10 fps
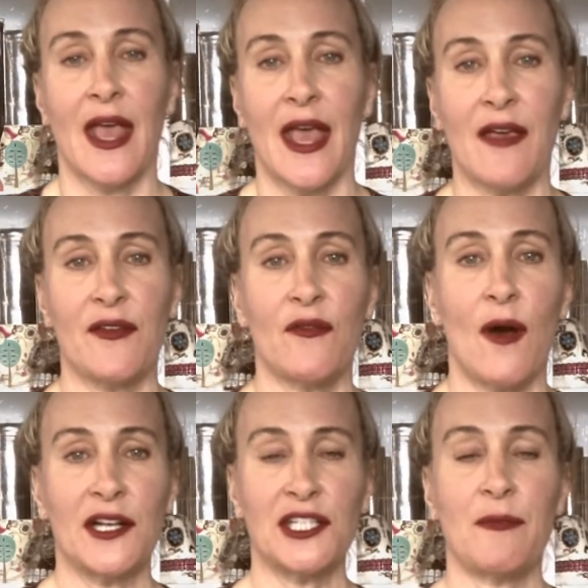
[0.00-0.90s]
If you've
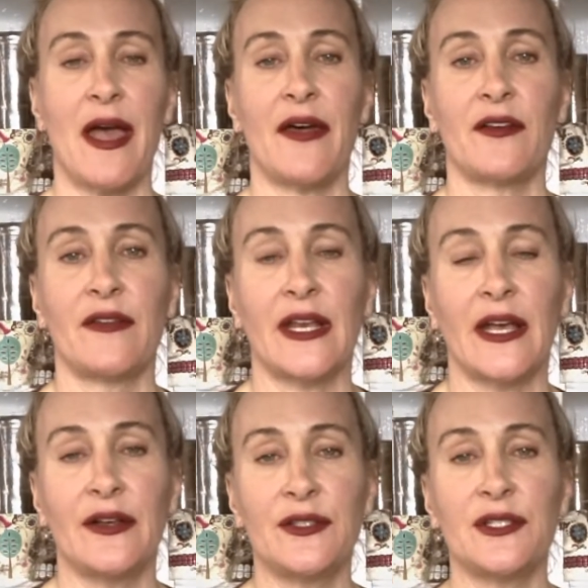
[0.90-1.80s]
watched my other
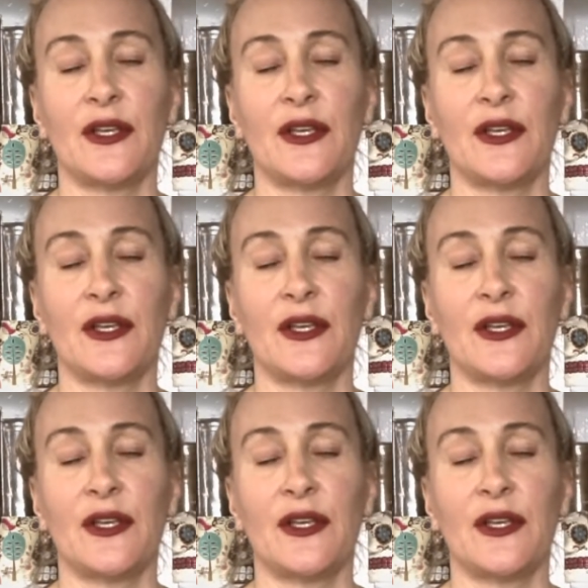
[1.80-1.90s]
videos,